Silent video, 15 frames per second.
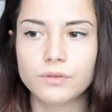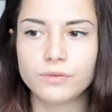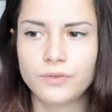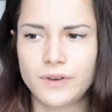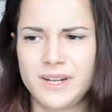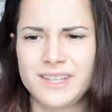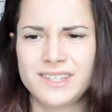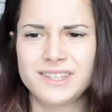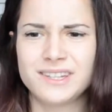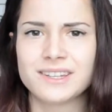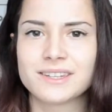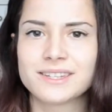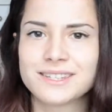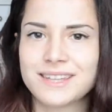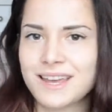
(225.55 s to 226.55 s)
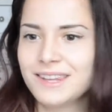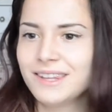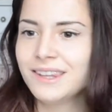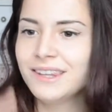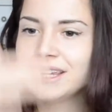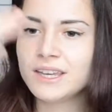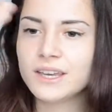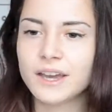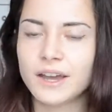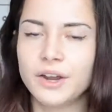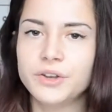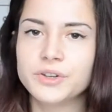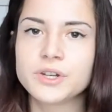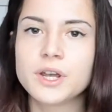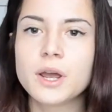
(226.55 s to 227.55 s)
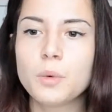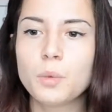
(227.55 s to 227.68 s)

fast and suddenly and